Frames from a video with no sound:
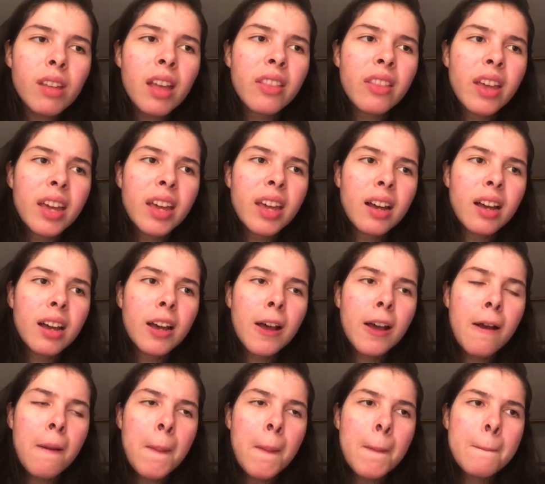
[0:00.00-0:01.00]
And then
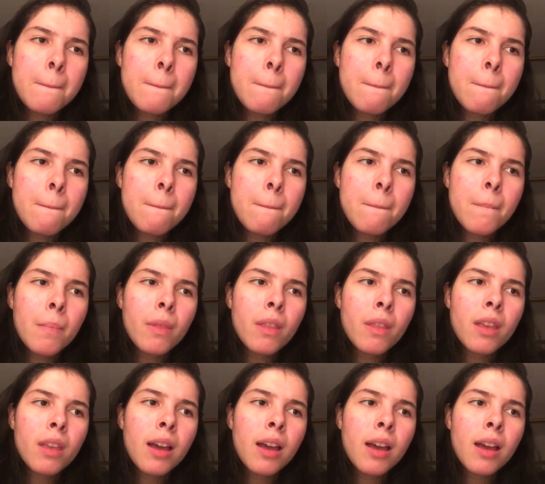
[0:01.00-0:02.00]
I
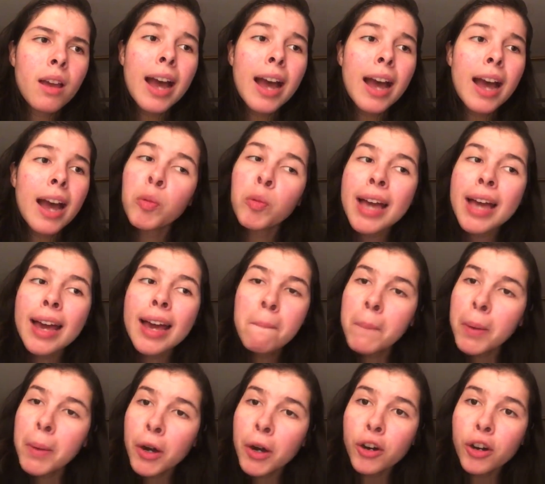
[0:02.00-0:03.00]
almost had
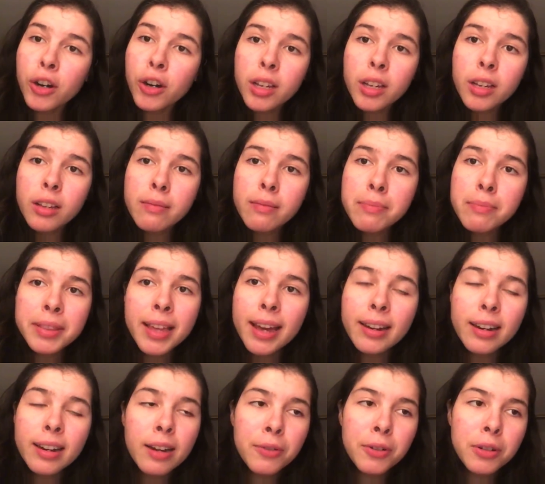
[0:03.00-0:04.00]
a bird, but
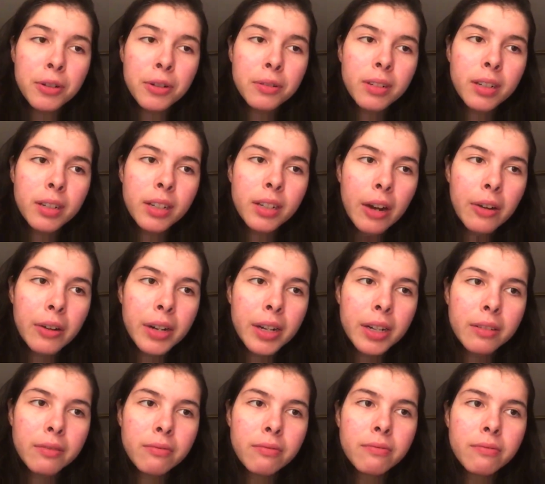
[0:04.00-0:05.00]
that never
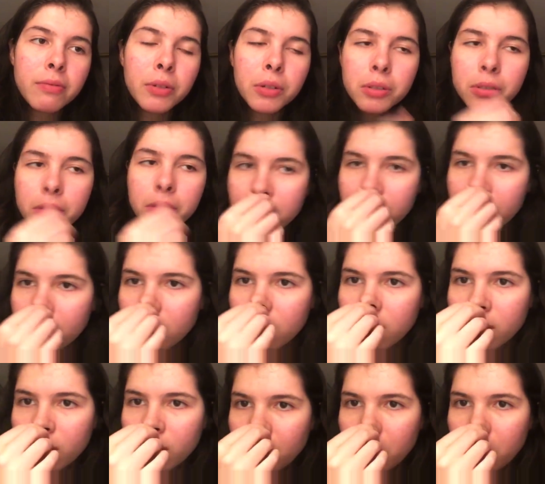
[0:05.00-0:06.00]
carried full
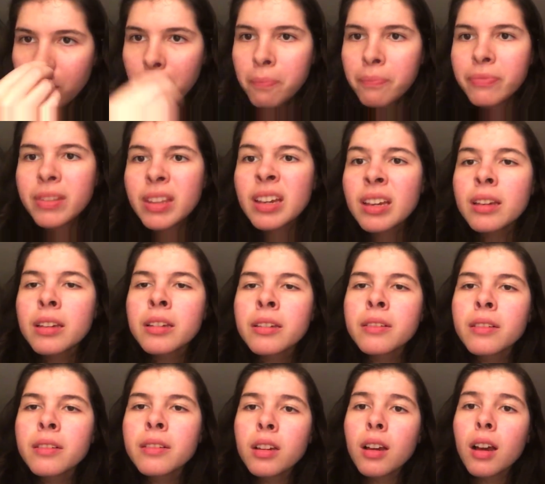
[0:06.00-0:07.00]
through.
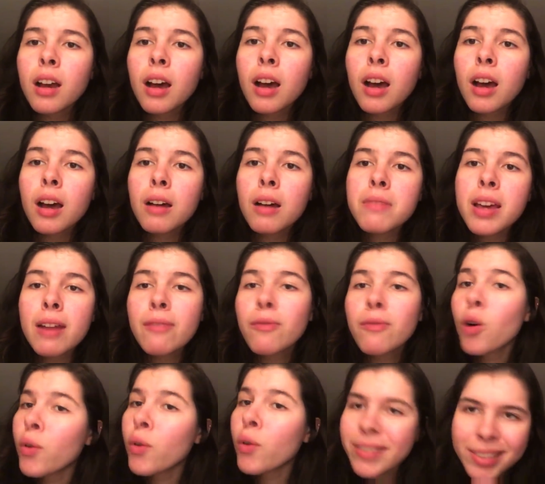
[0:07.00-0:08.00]
And
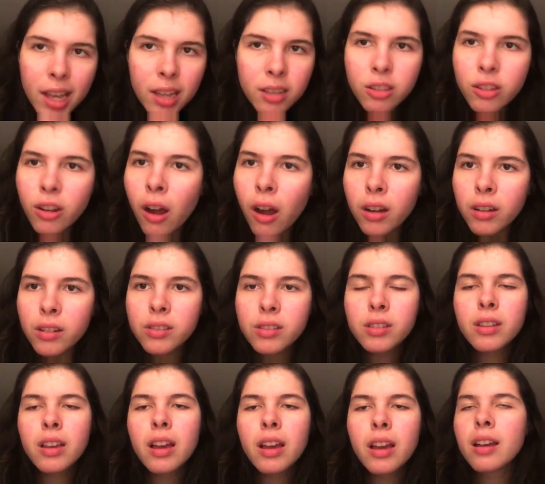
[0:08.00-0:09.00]
I've always had
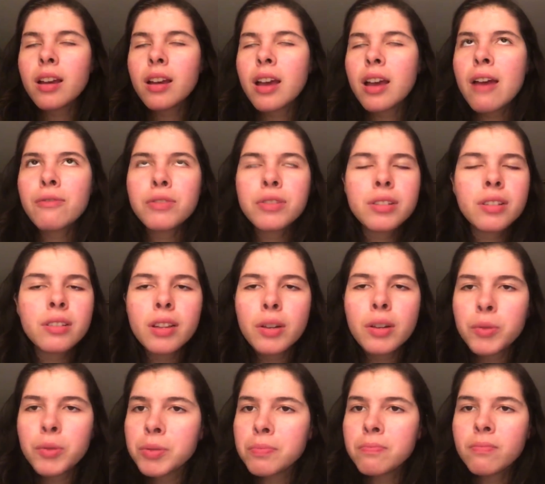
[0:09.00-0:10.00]
dogs. Ever
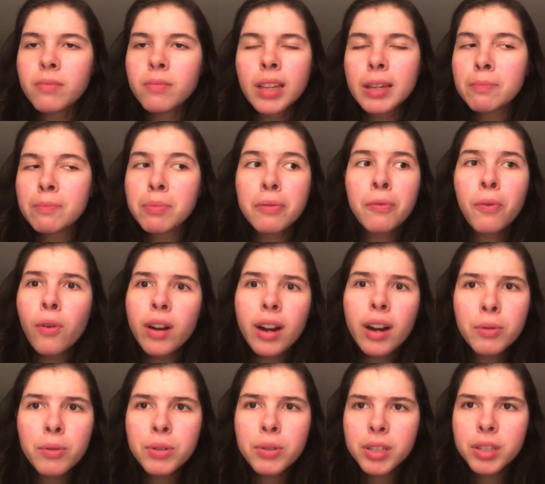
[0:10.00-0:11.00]
since I was, like,
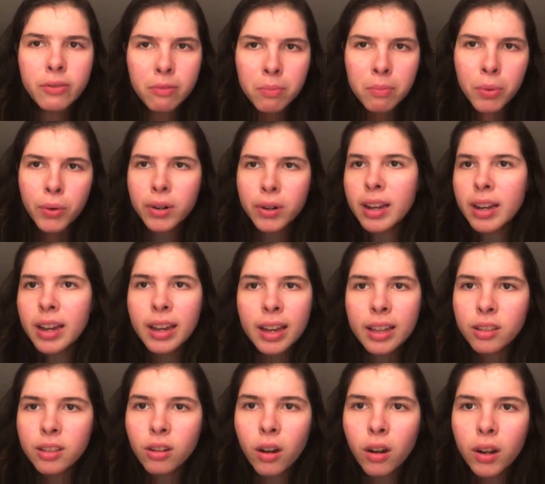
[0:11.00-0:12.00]
before I was even born, I
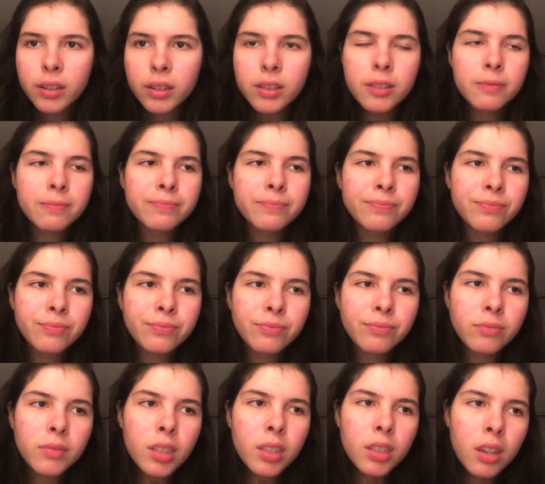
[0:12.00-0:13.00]
had dogs.
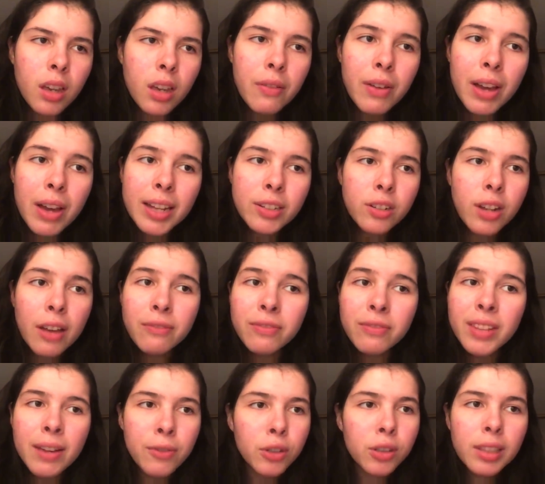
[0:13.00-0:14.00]

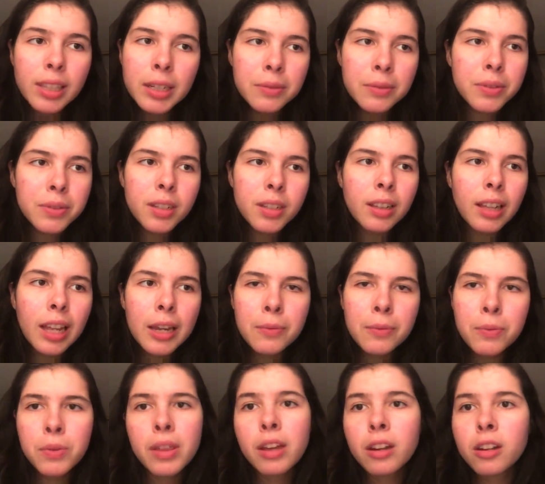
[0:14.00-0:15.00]
I've never lived a
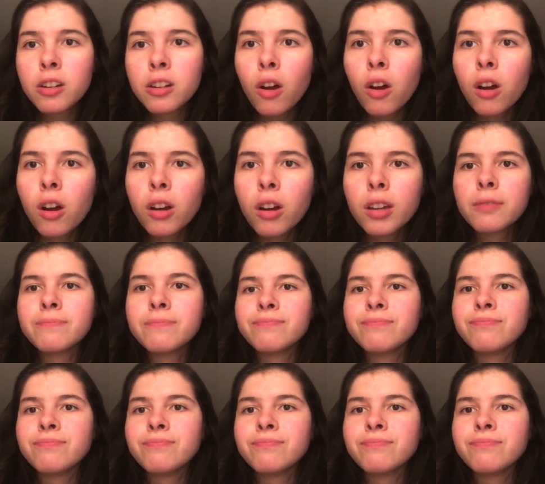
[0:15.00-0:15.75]
life without a dog.